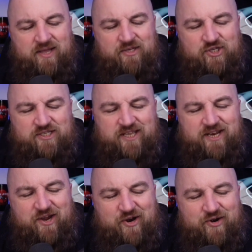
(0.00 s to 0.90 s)
Just then he
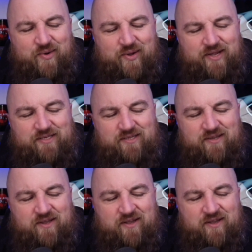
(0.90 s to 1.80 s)
heard a noise,
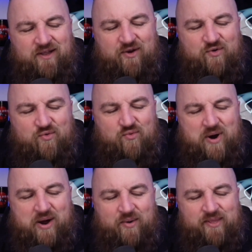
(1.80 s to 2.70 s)
a
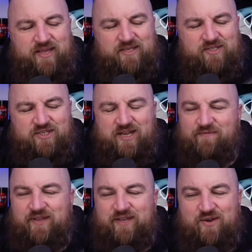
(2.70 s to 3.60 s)
growly,
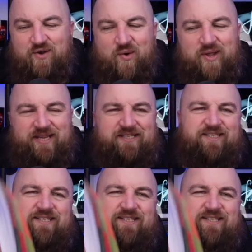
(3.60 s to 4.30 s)
snuffling noise.